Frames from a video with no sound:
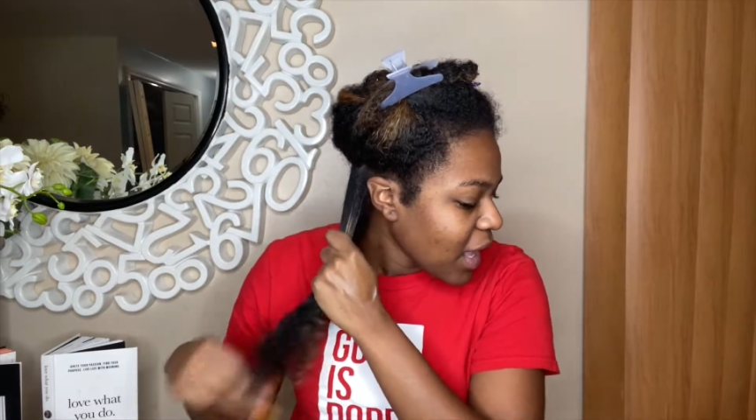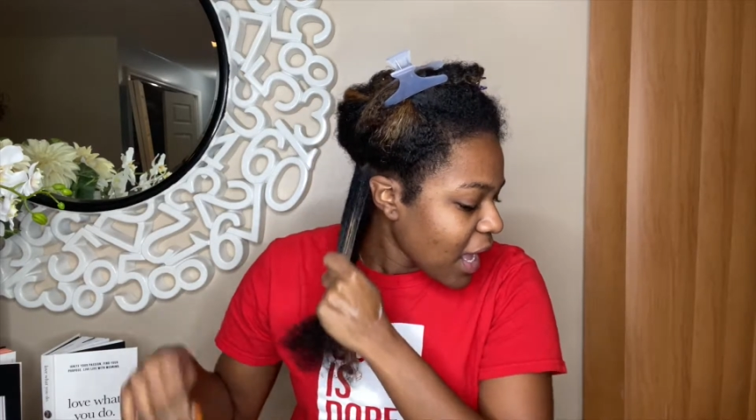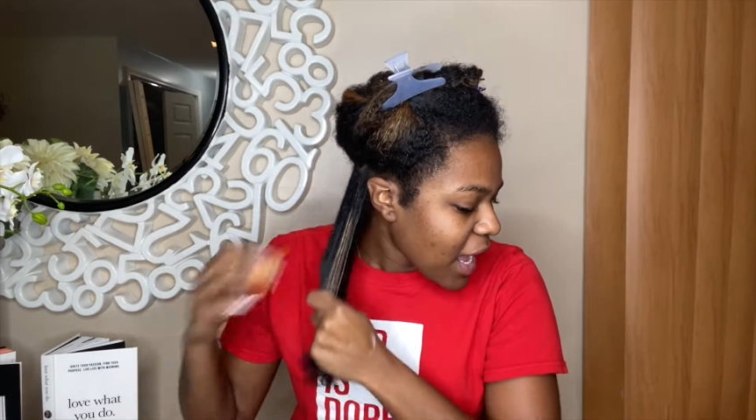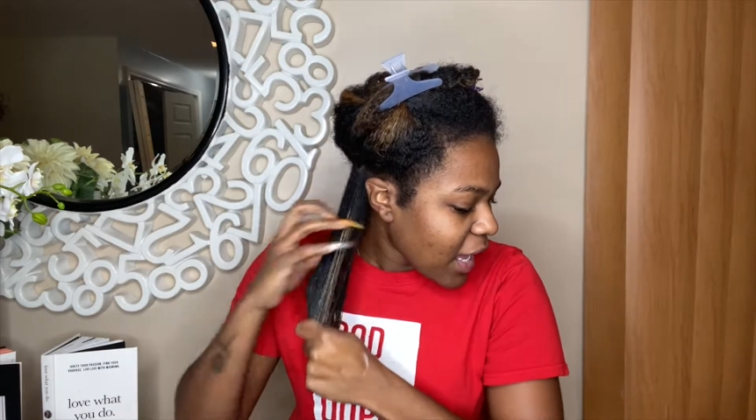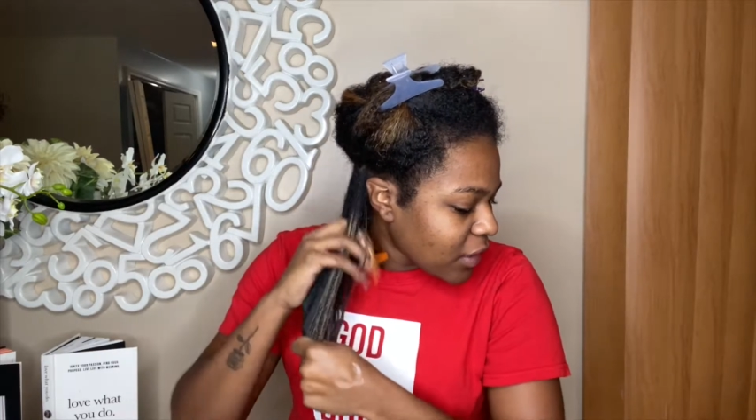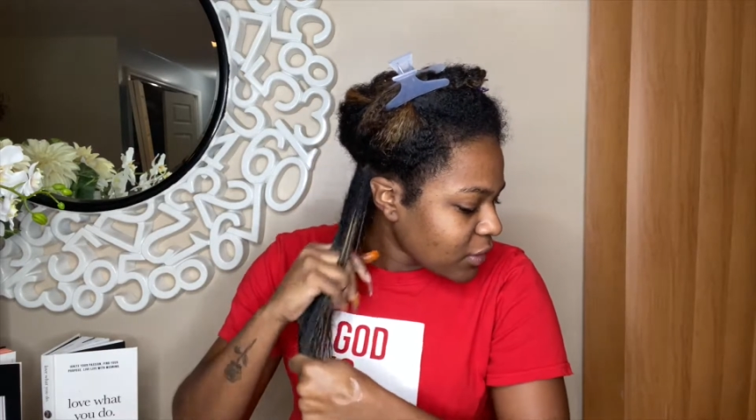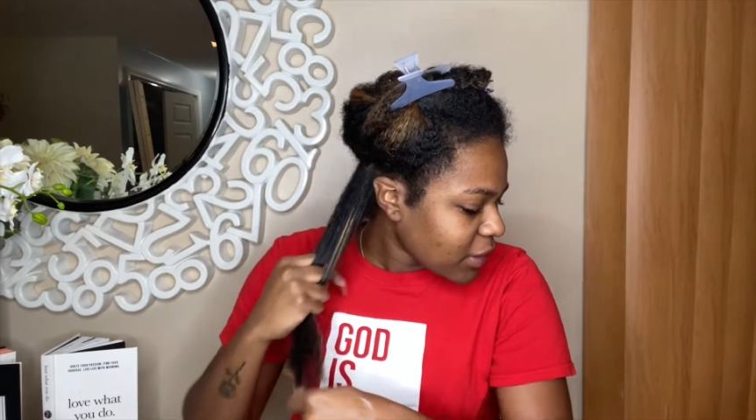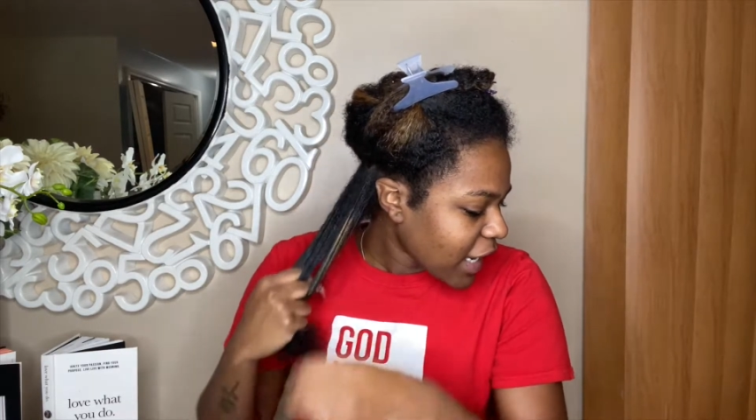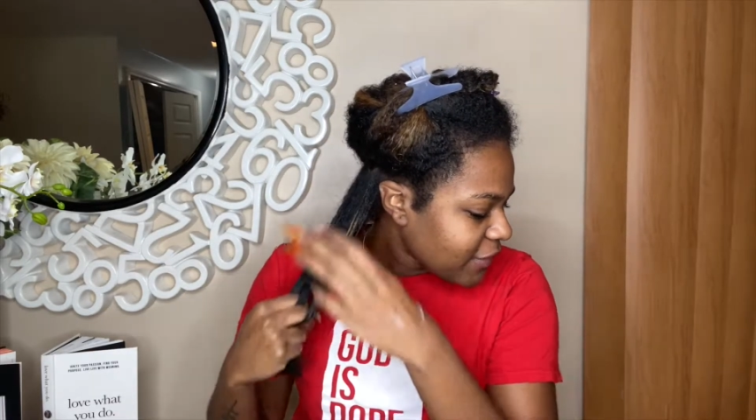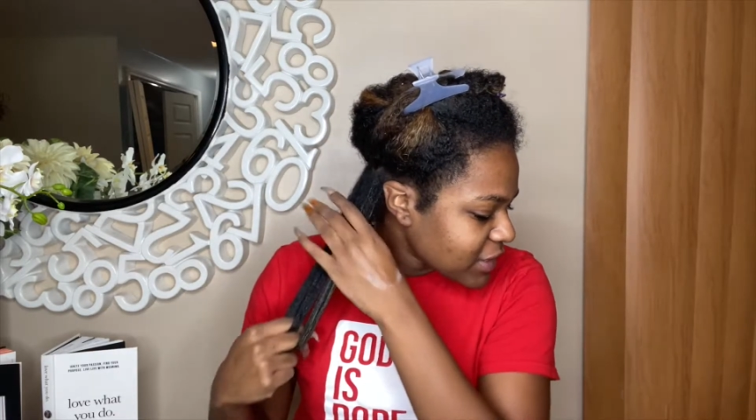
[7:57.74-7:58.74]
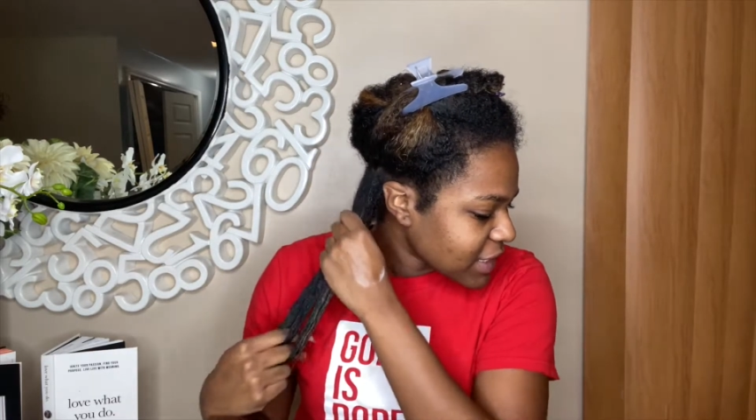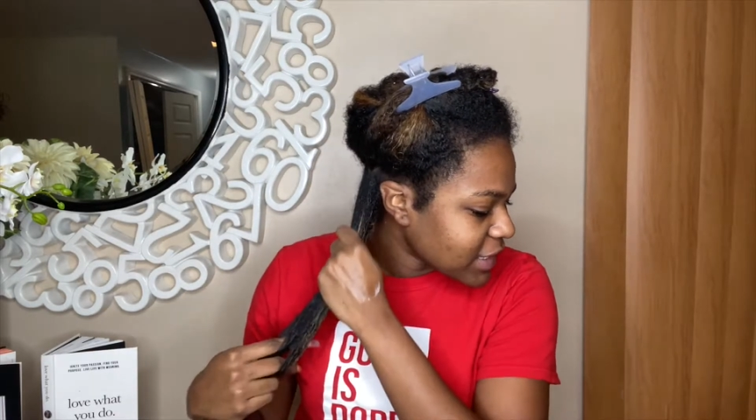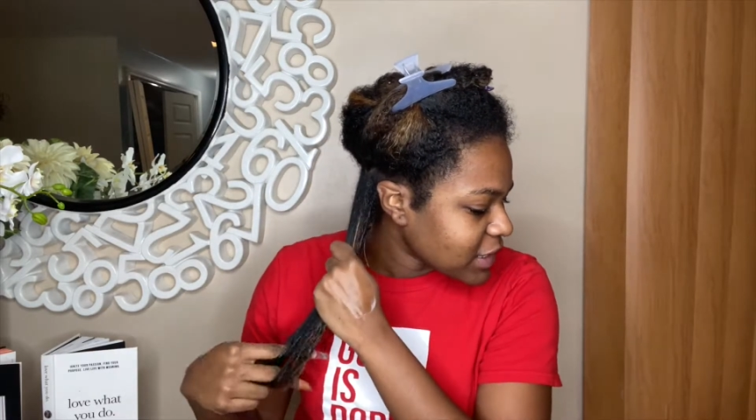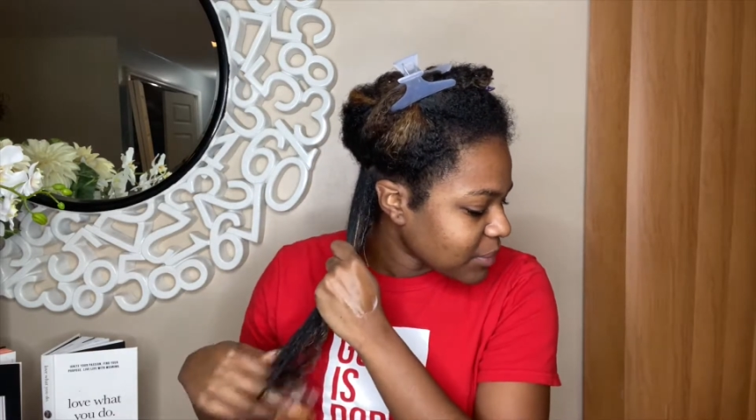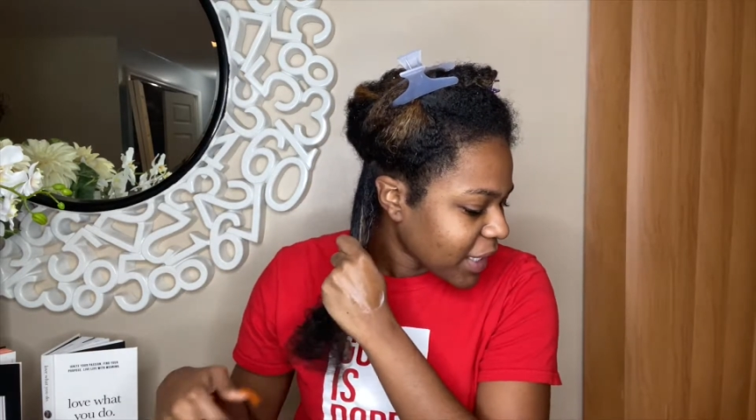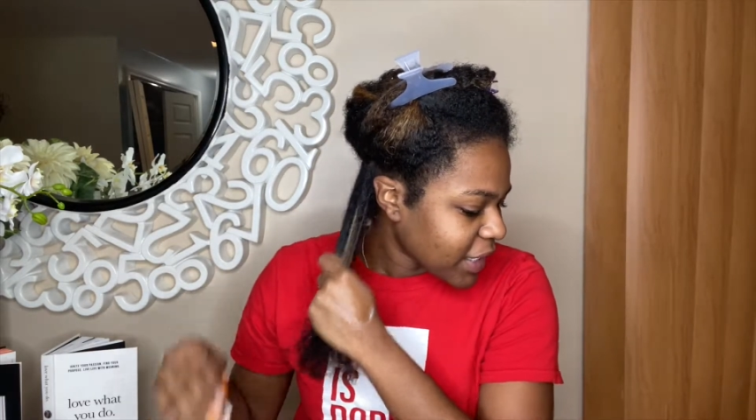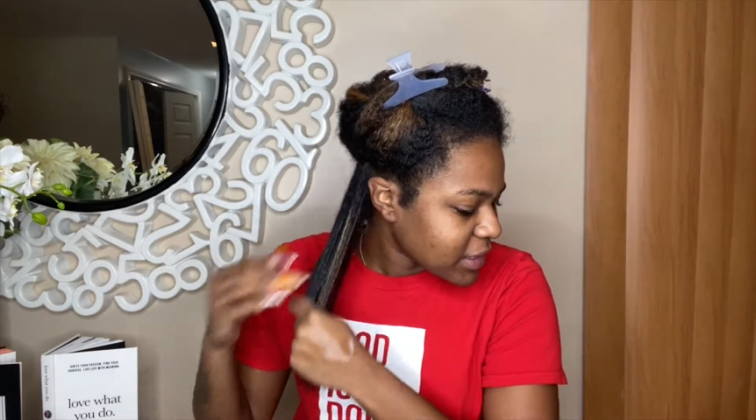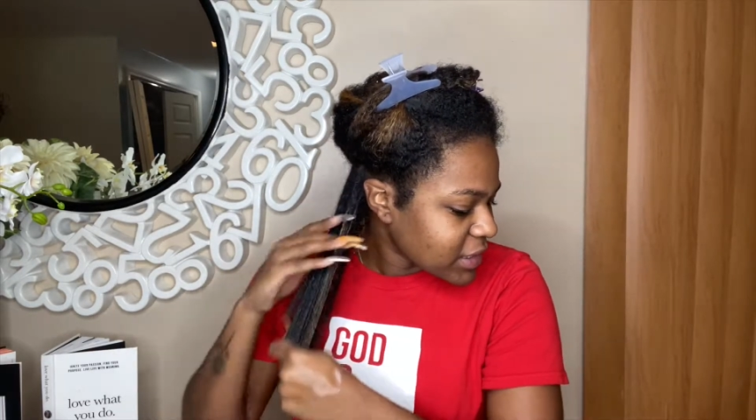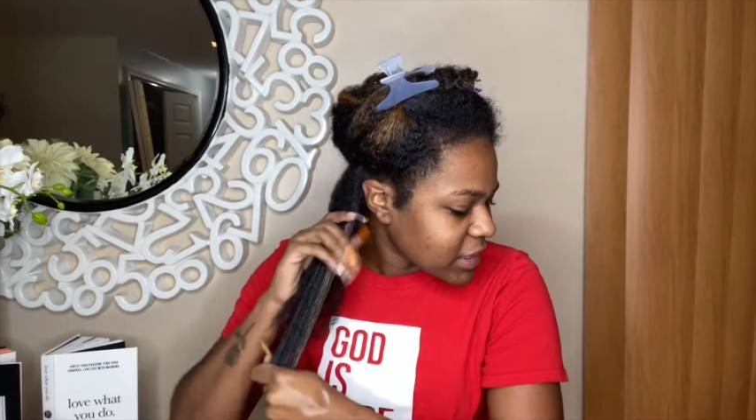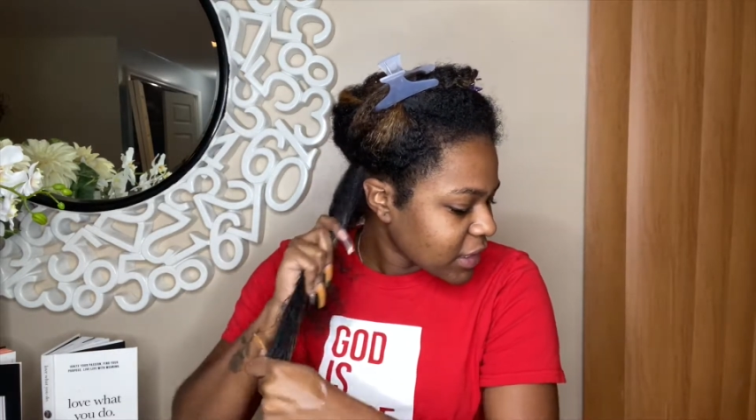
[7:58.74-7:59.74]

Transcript: I haven't tested my hair to see